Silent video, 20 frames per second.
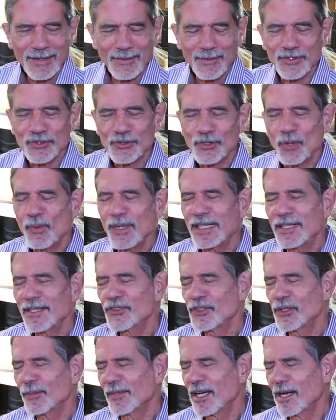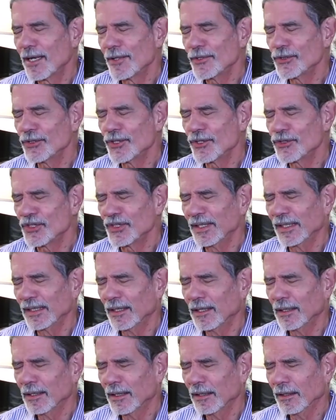So we did some concerts in
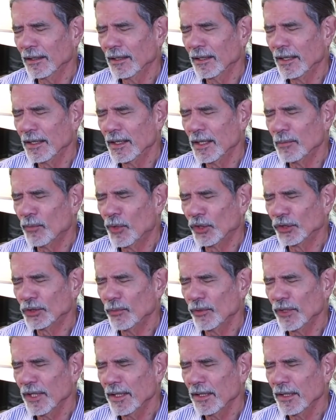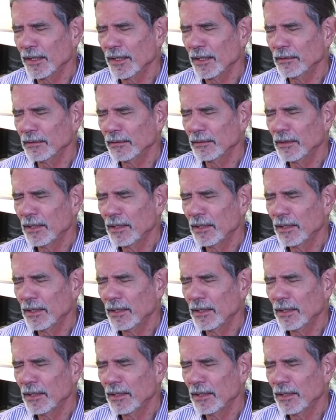the Baltimore area.